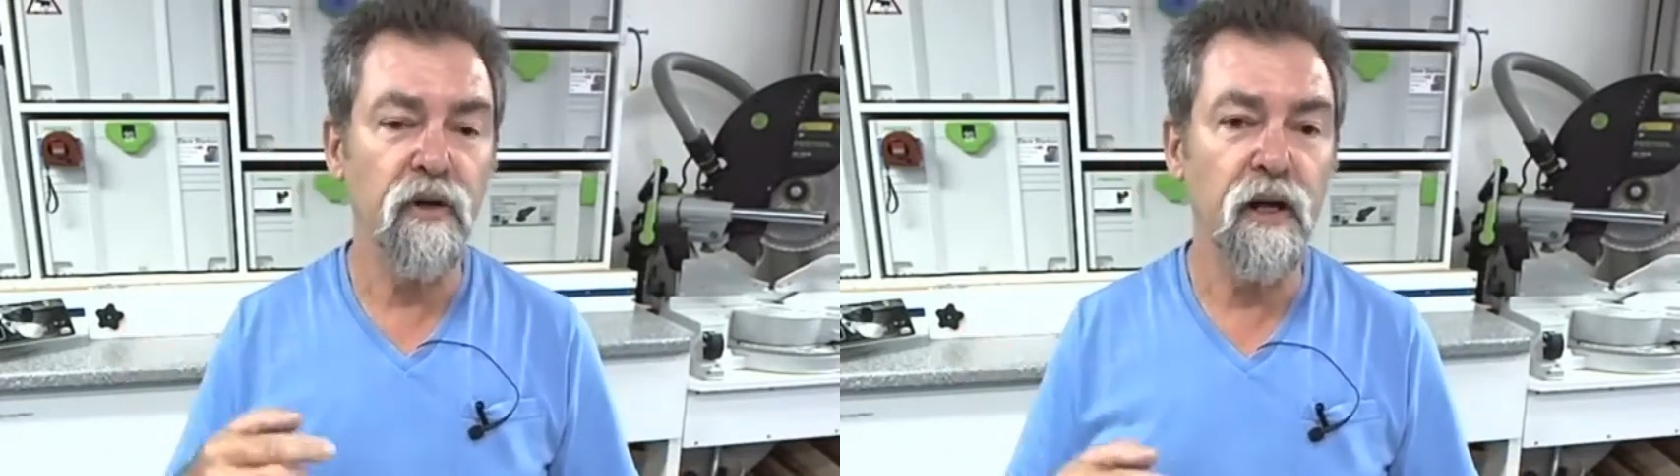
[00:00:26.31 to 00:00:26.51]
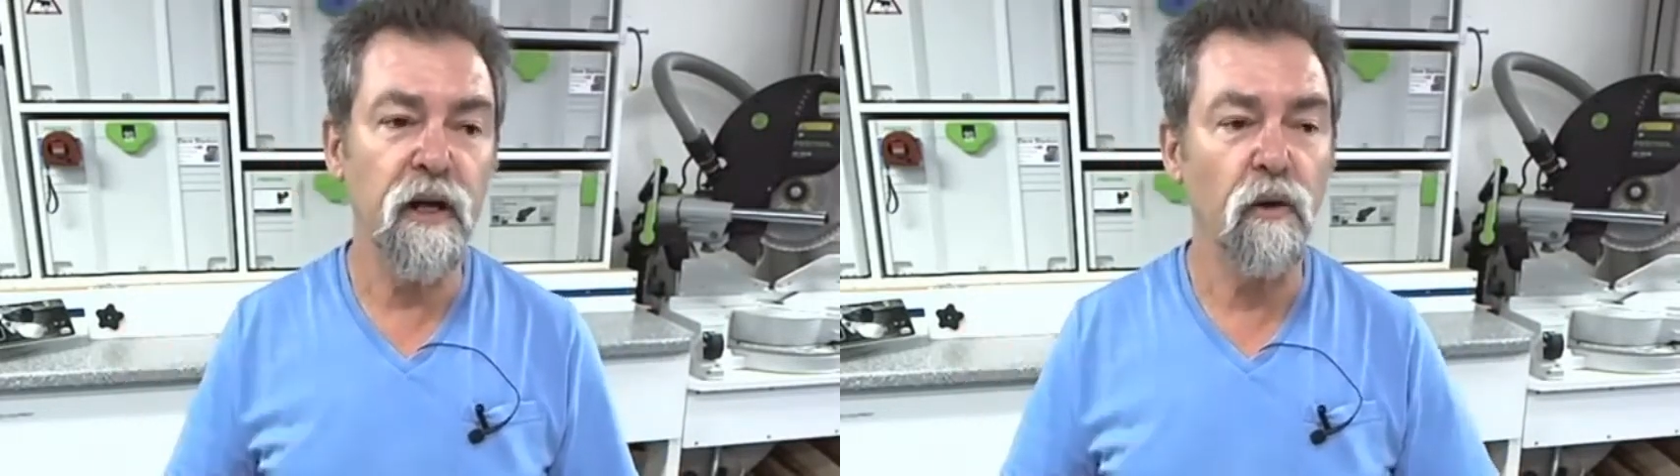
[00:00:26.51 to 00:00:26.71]

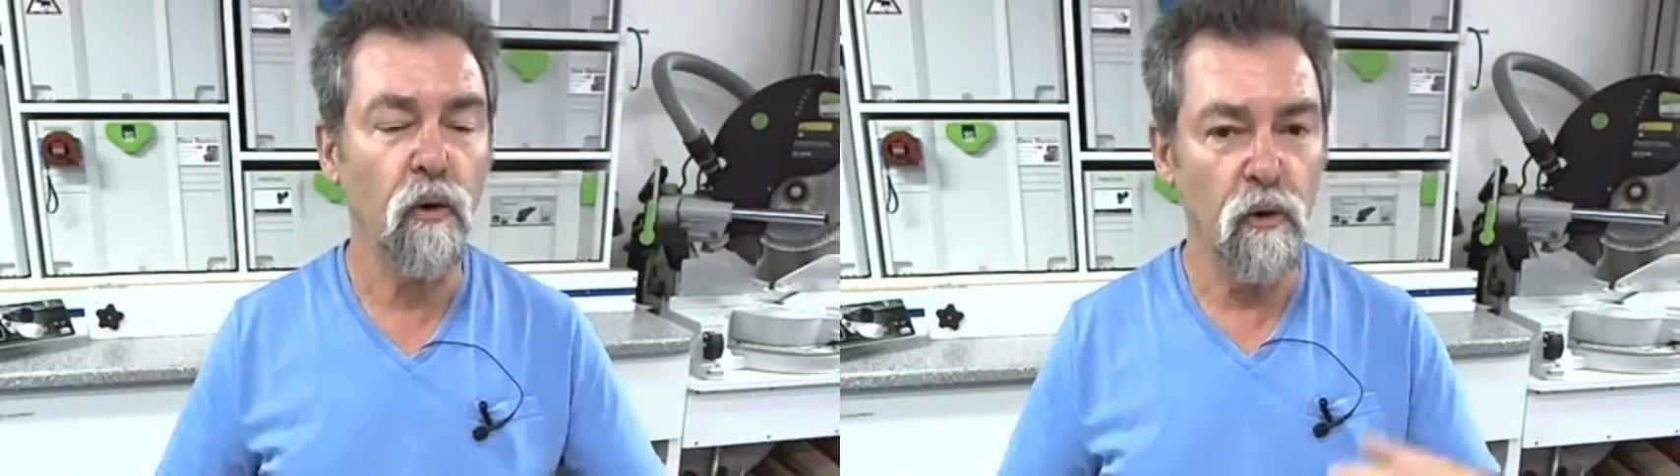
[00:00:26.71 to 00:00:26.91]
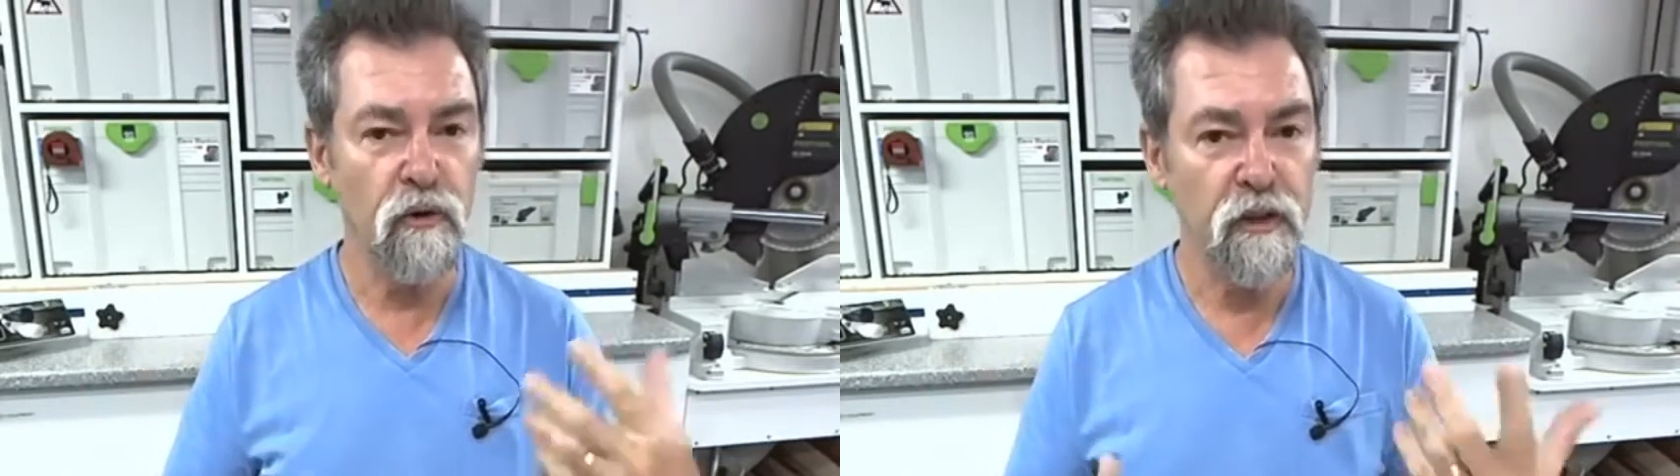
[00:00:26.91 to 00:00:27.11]

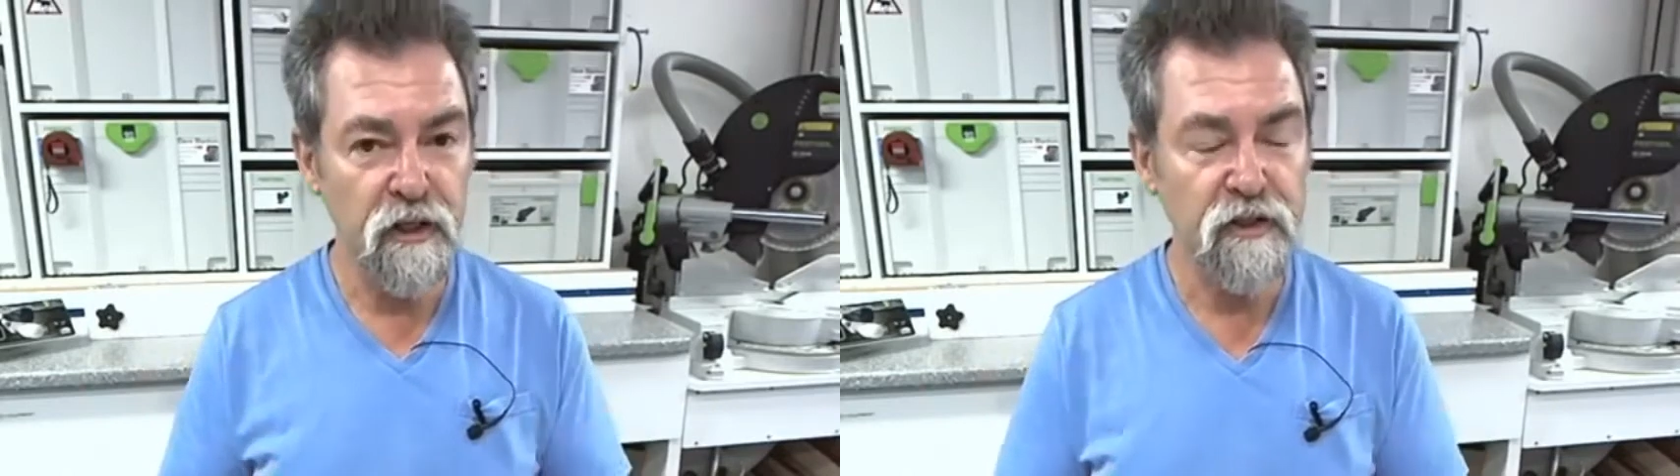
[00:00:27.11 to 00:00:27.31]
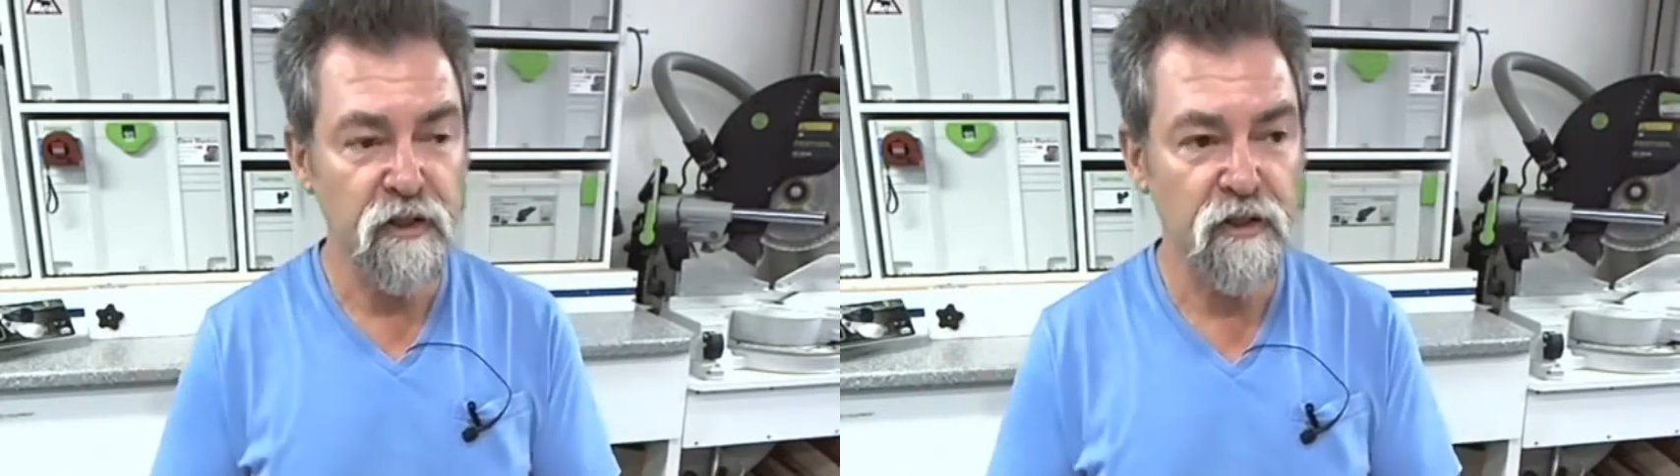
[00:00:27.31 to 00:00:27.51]
Australia
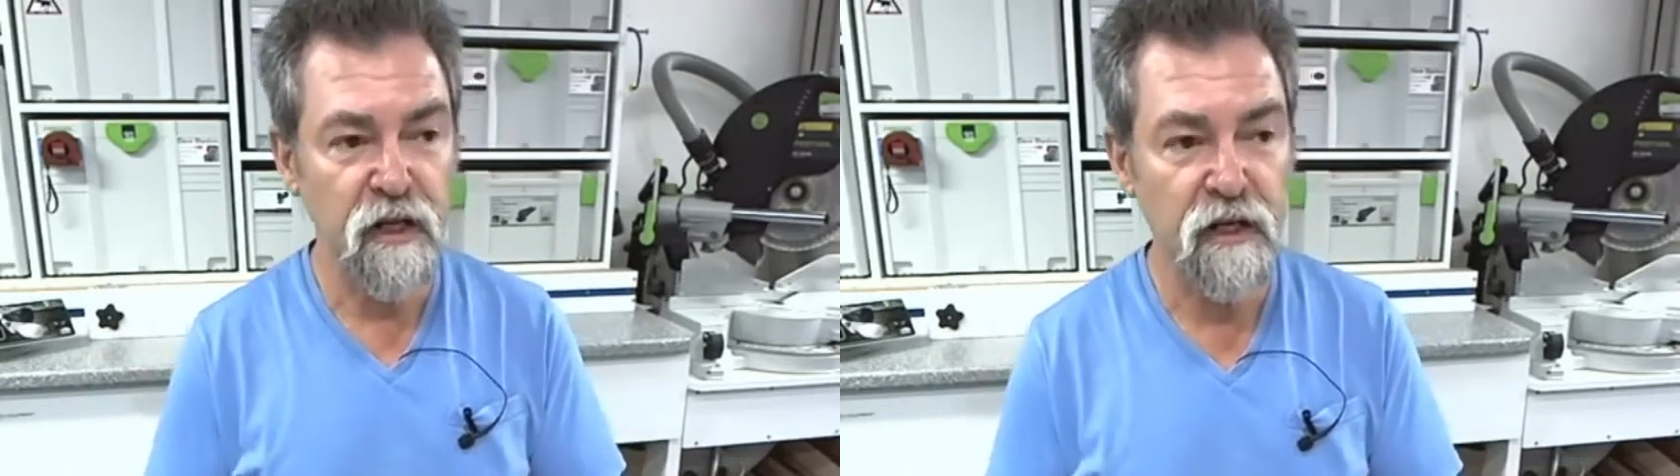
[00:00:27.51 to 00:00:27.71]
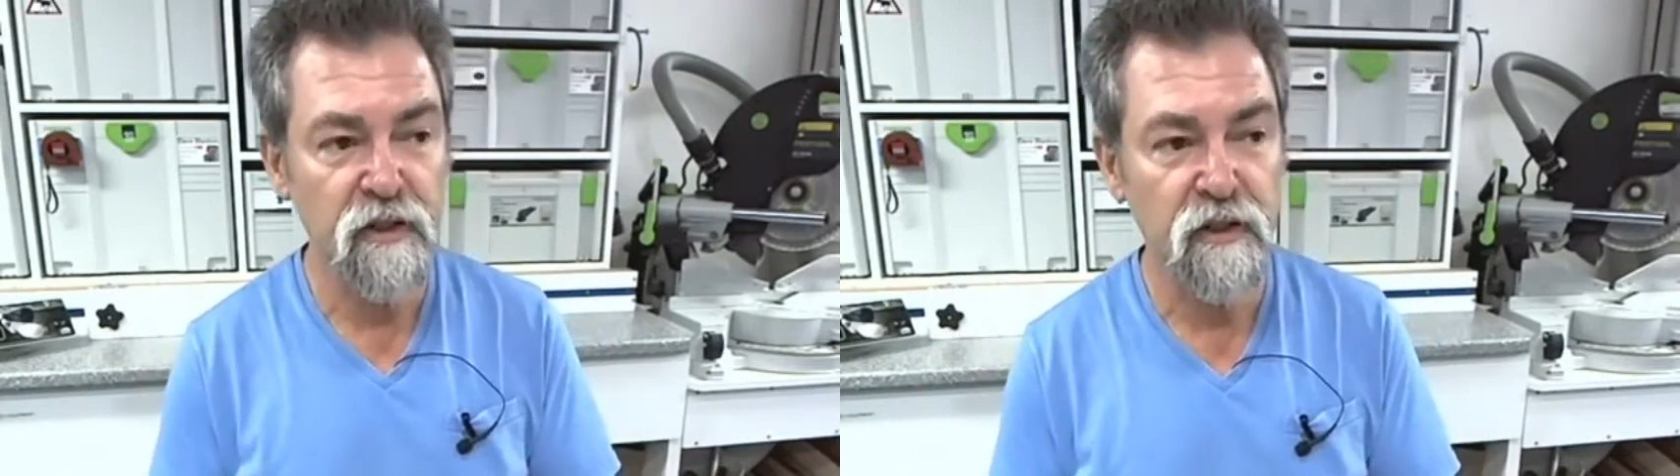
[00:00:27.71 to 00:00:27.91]
or the
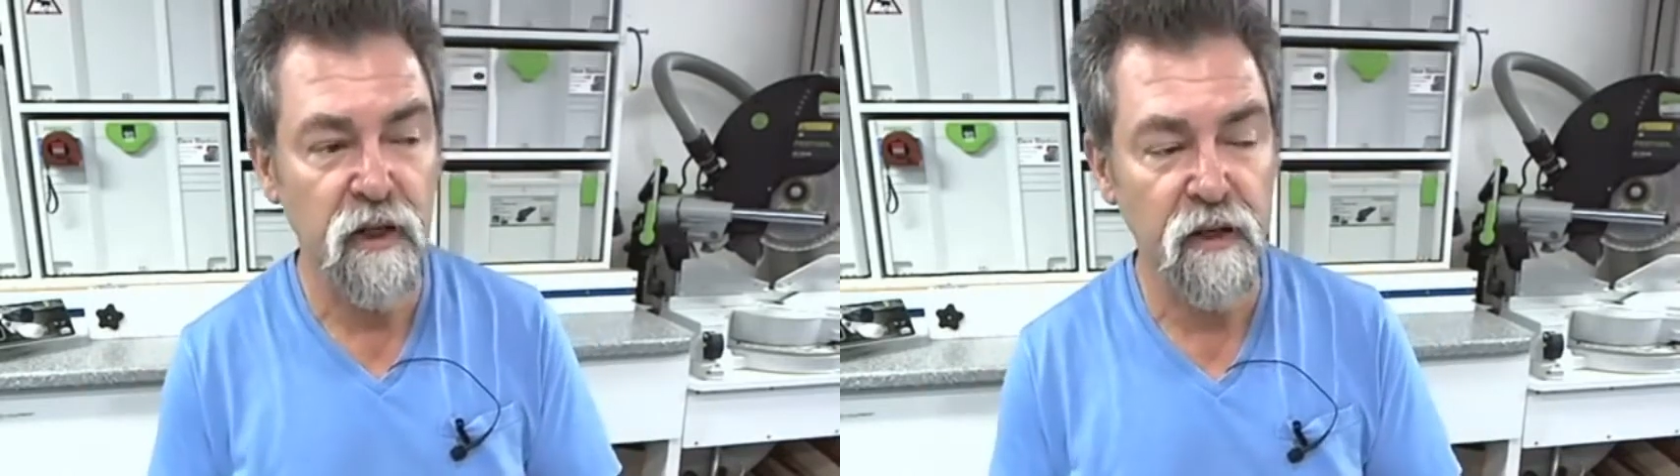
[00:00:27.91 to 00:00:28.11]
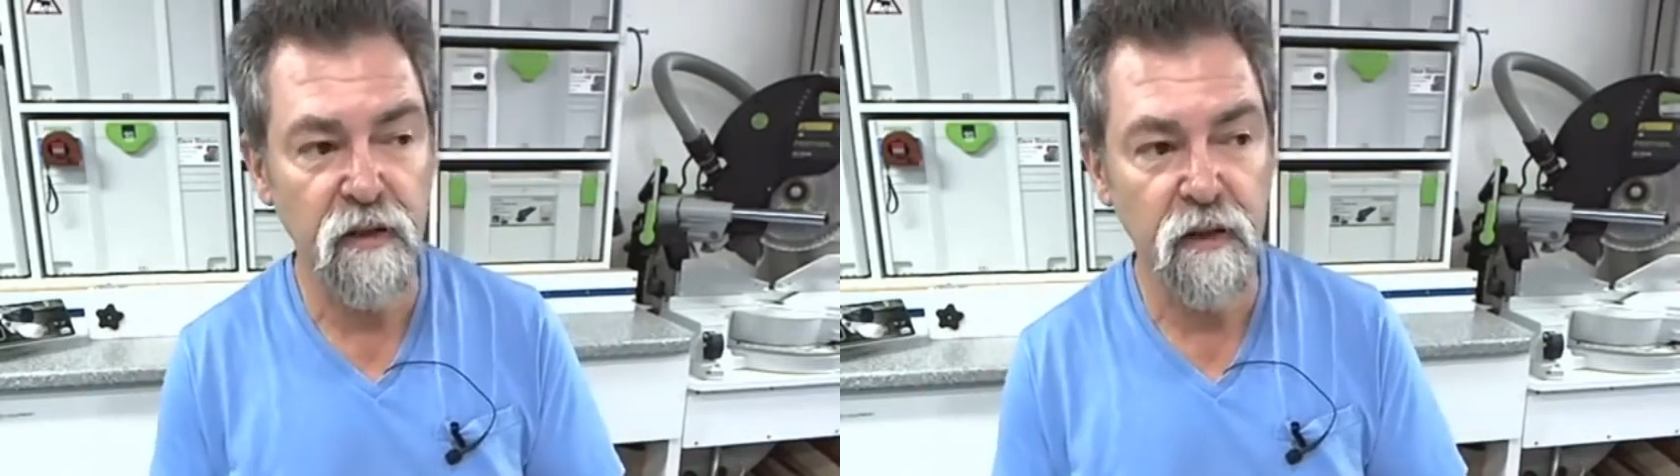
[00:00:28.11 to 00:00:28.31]
Eastern States,